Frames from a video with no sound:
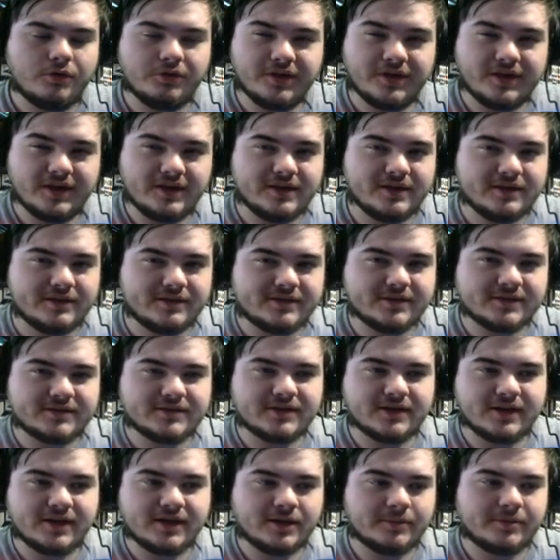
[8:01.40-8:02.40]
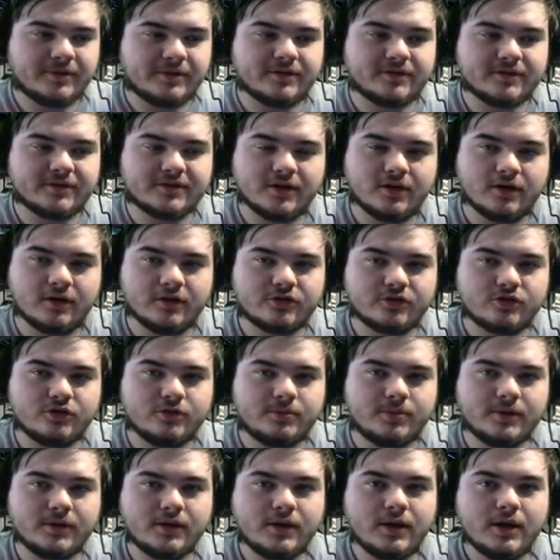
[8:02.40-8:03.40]
the easiest to gear because of Dark
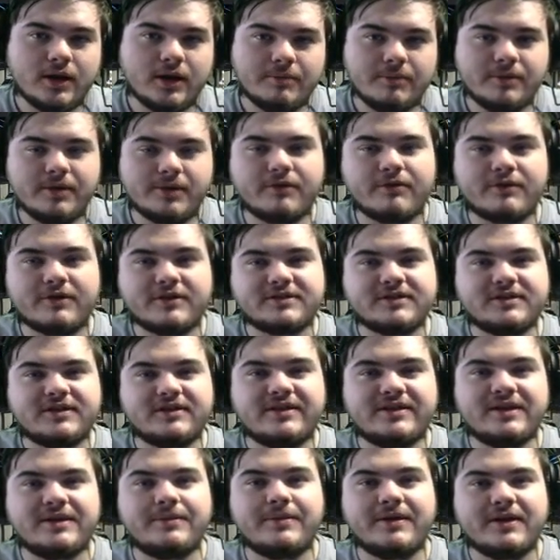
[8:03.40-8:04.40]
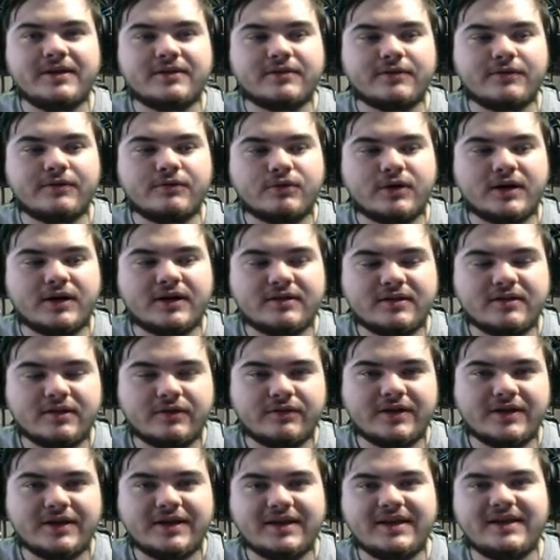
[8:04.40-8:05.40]
Trooper, but the rest of the team is
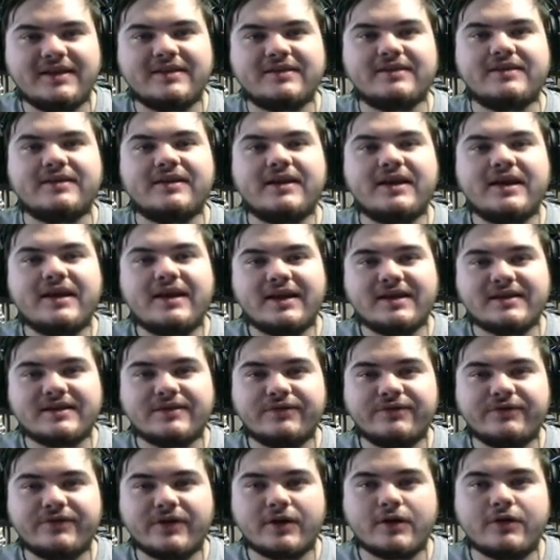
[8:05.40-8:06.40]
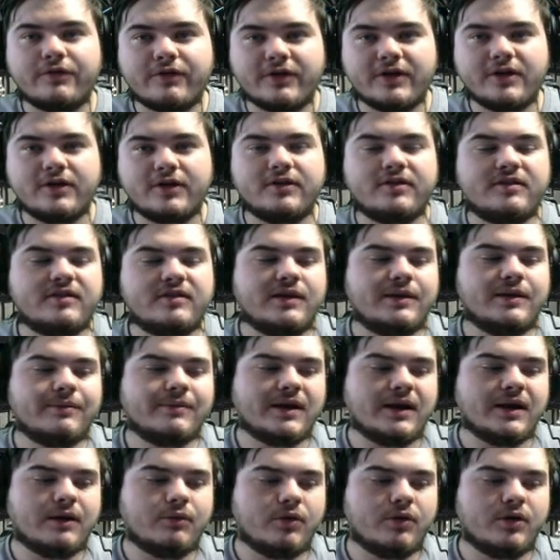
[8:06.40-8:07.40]
relatively easy. It's a very, very good team,
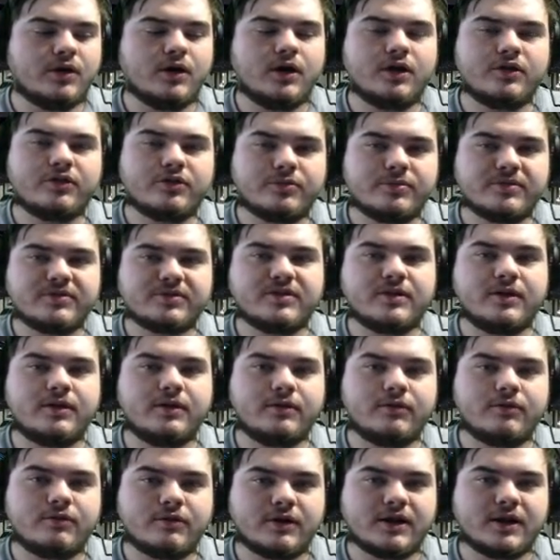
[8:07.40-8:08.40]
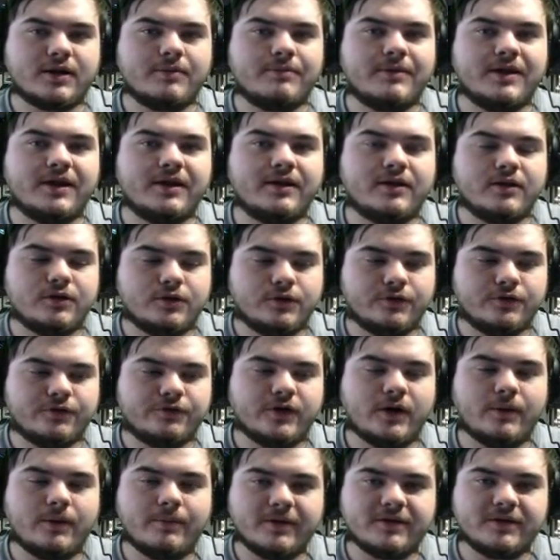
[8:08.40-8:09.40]
and I 100% recommend you
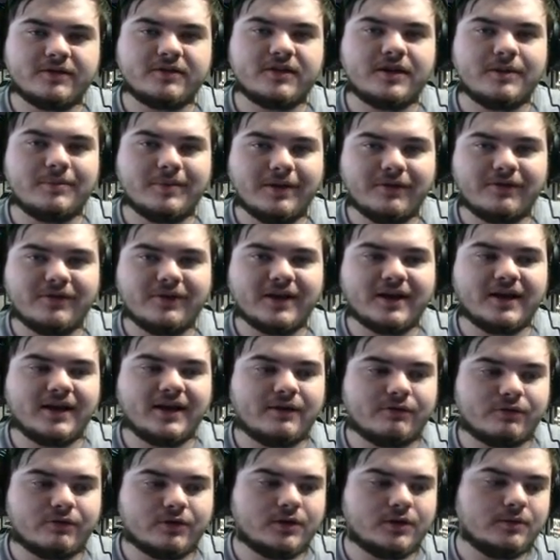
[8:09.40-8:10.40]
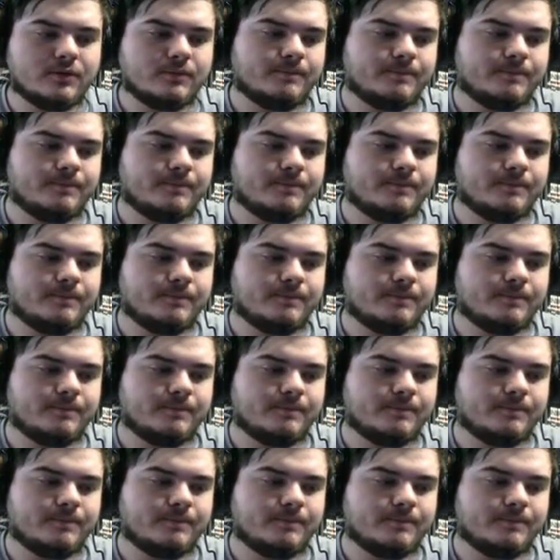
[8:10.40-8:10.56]
farm this team if you haven't.